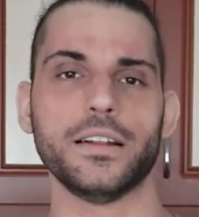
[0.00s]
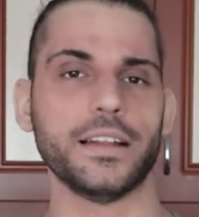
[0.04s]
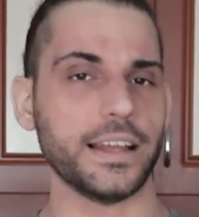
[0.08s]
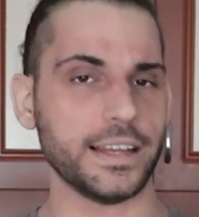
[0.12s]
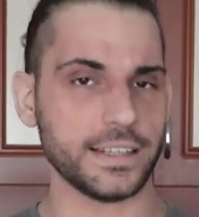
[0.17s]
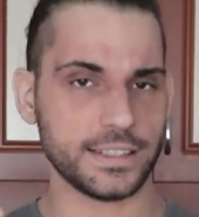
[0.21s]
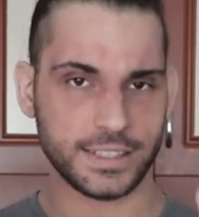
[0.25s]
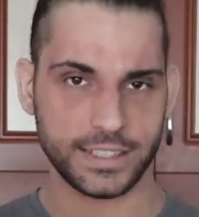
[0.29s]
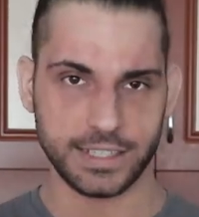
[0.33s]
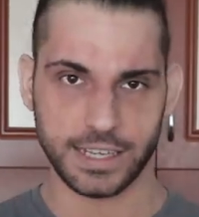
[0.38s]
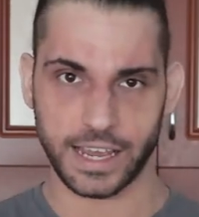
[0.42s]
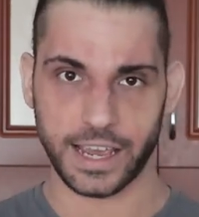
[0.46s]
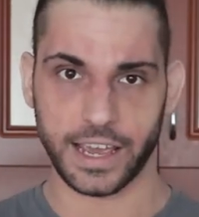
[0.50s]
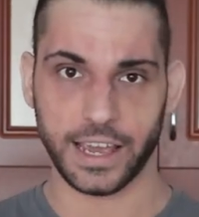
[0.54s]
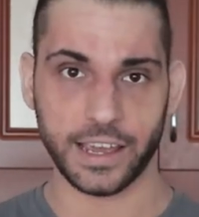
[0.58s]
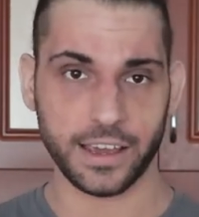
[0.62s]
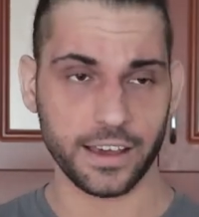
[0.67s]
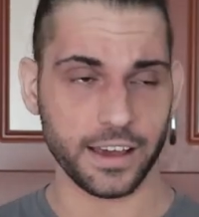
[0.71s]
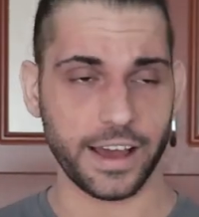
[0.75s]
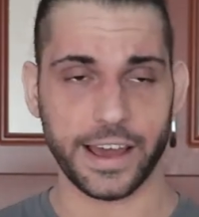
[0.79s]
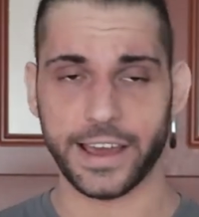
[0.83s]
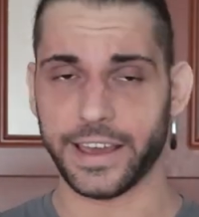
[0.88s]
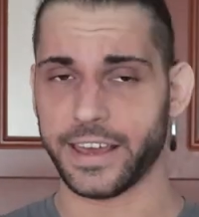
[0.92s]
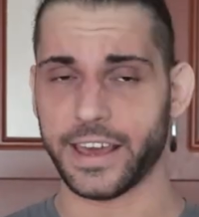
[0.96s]
Let's
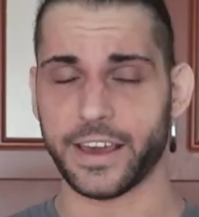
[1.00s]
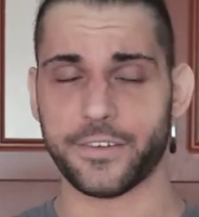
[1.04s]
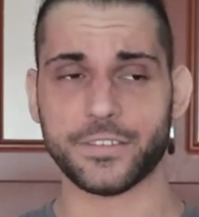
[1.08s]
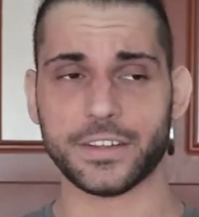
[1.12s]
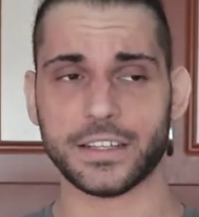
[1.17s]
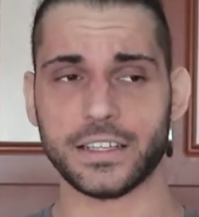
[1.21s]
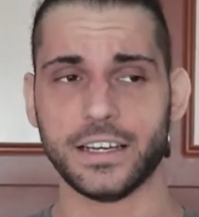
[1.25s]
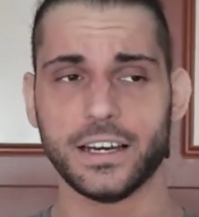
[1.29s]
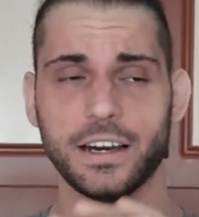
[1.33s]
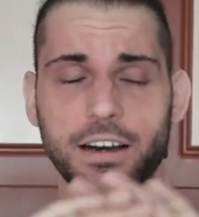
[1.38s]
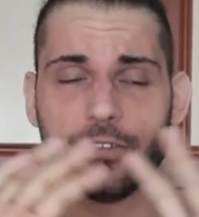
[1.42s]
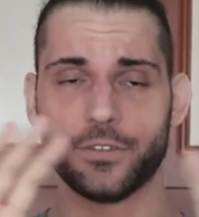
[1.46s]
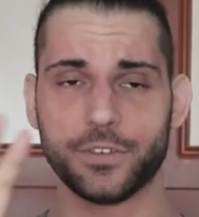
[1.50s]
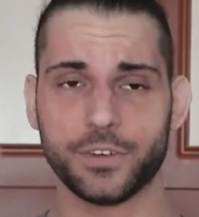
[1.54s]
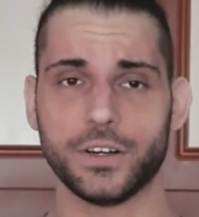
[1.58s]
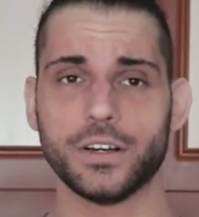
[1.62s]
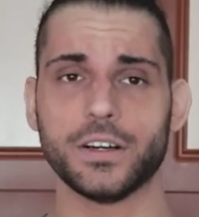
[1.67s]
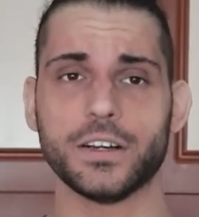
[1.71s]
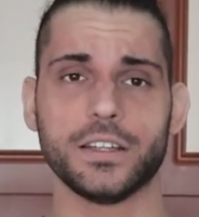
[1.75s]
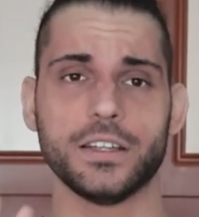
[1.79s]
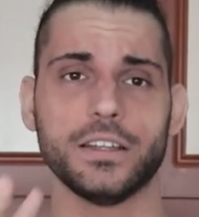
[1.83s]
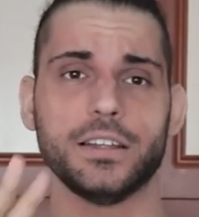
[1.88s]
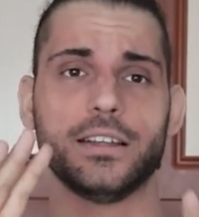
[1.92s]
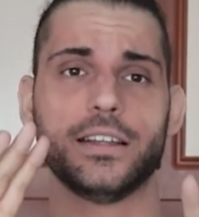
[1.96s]
say I haven't
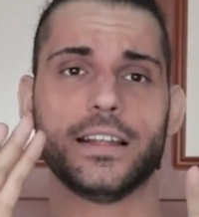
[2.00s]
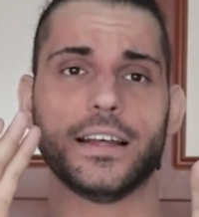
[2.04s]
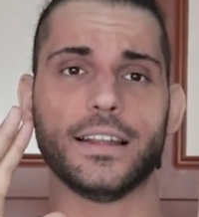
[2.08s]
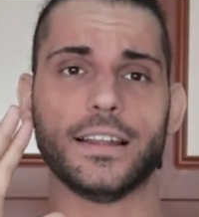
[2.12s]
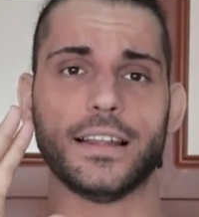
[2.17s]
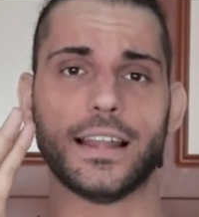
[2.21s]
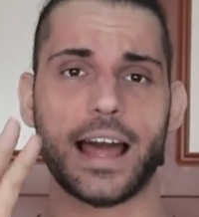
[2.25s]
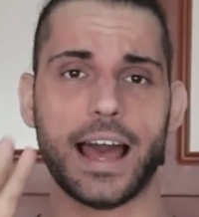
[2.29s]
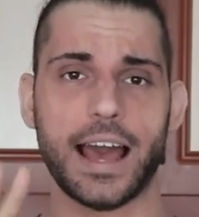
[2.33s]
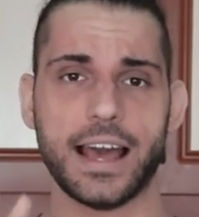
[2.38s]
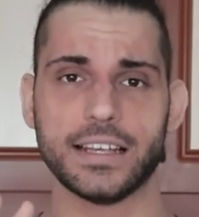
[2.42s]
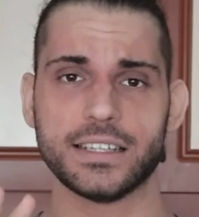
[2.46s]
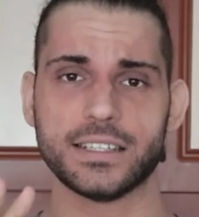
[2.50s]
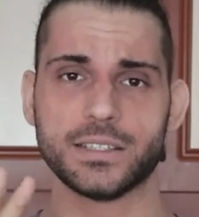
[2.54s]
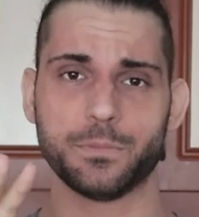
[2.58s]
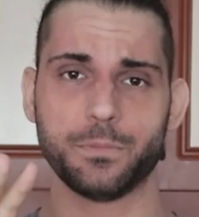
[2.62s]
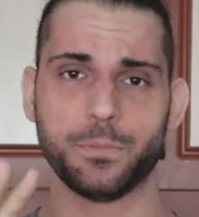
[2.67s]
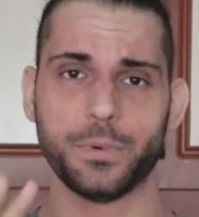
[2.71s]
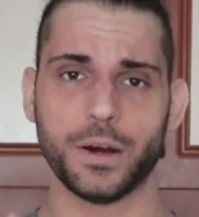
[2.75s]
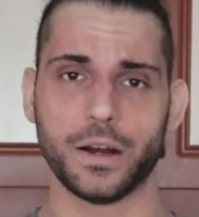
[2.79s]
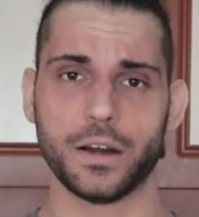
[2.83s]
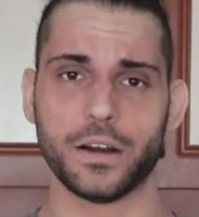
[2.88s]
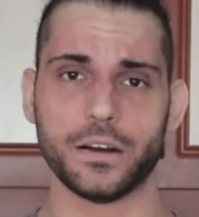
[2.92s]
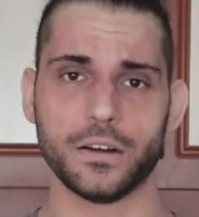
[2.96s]
covered the last
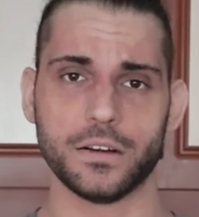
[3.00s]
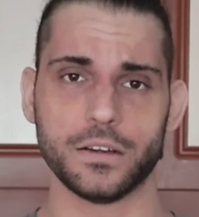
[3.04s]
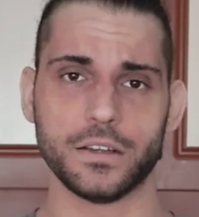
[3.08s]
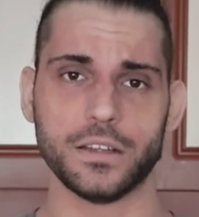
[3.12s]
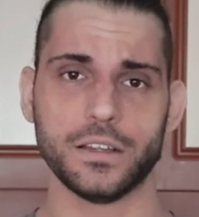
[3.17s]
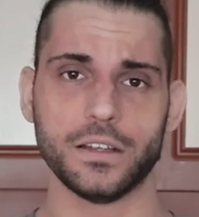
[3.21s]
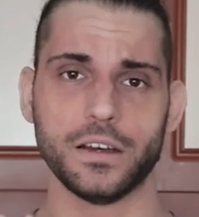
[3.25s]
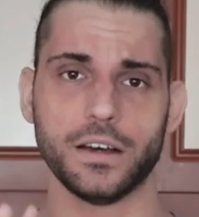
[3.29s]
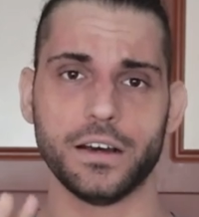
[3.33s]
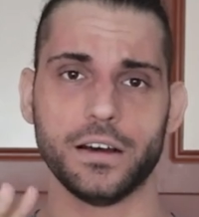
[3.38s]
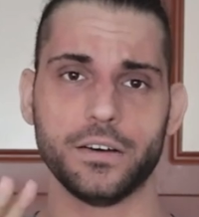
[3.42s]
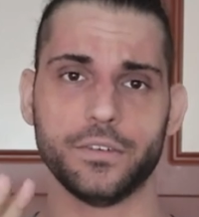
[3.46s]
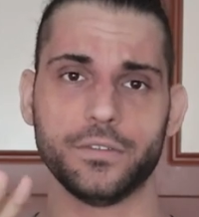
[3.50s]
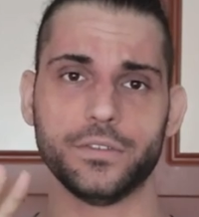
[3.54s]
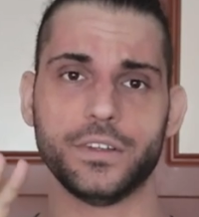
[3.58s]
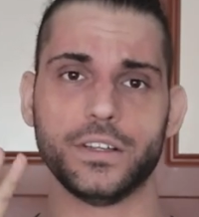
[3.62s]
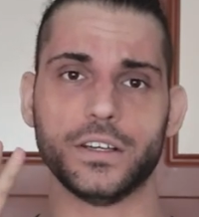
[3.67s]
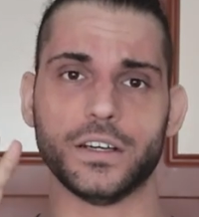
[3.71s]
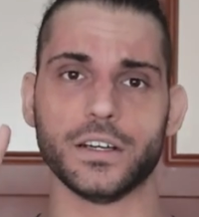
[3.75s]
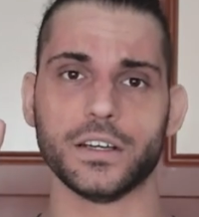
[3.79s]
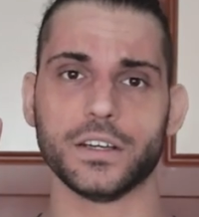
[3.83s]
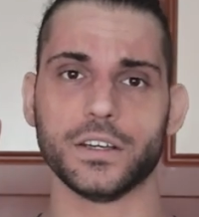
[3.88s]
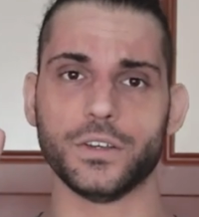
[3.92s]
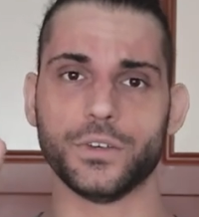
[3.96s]
part of
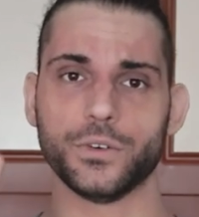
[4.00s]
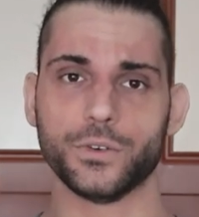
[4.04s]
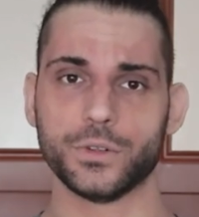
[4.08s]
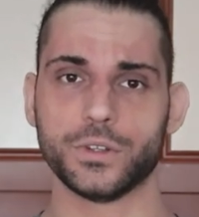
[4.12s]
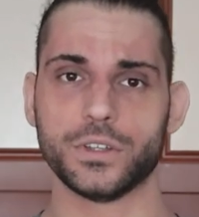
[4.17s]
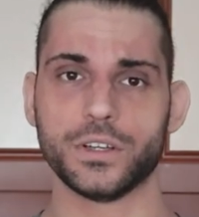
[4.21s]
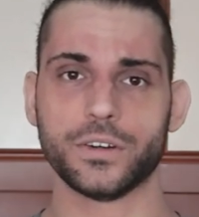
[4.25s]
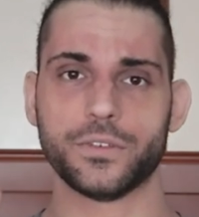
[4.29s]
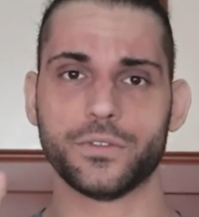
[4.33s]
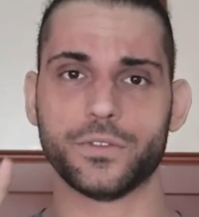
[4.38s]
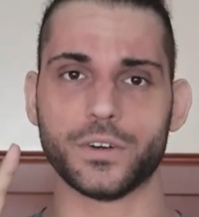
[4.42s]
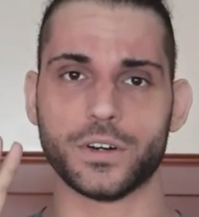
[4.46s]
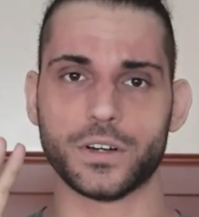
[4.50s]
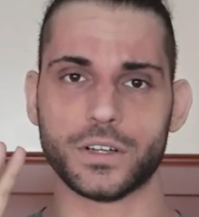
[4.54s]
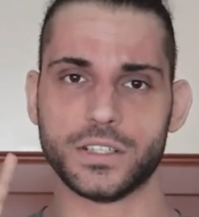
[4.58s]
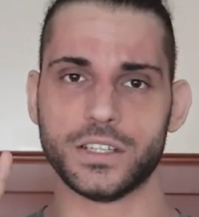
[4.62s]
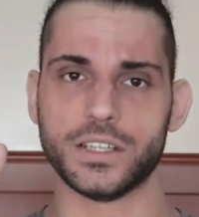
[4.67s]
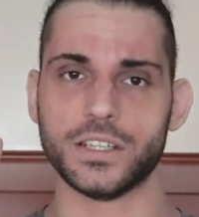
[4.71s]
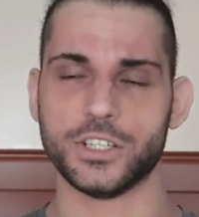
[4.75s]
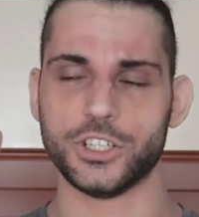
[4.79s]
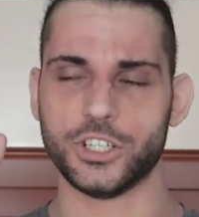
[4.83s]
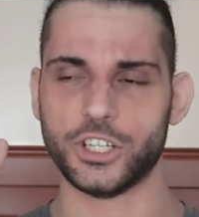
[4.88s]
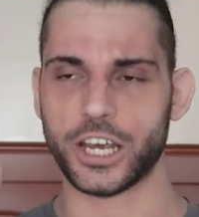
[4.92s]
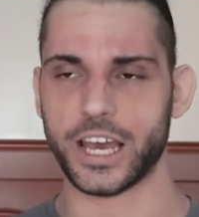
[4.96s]
the Gunther
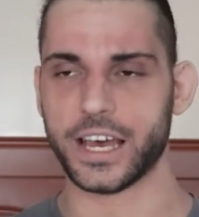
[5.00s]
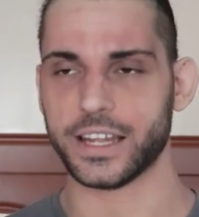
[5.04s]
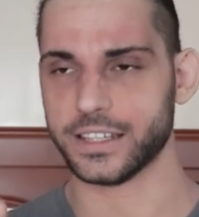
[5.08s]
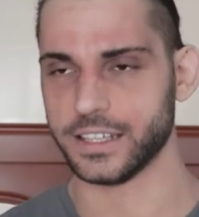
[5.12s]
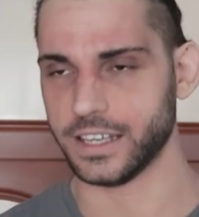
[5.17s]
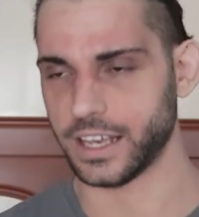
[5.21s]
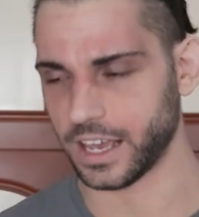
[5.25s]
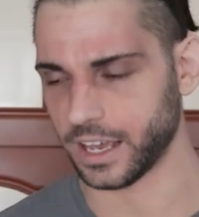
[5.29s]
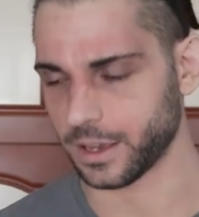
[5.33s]
versus Chad